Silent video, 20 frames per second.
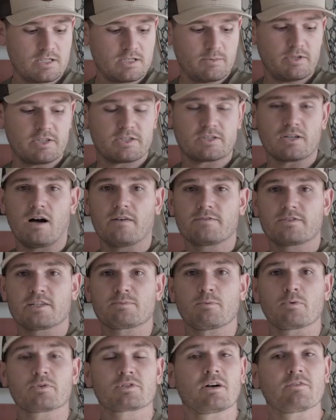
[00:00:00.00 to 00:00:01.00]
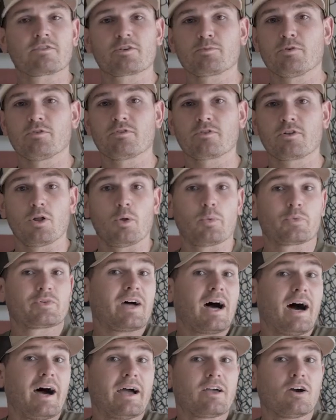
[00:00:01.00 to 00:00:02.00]
Some of the softest, most comfortable
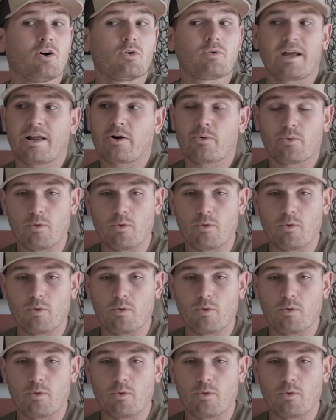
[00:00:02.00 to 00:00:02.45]
clothes I own.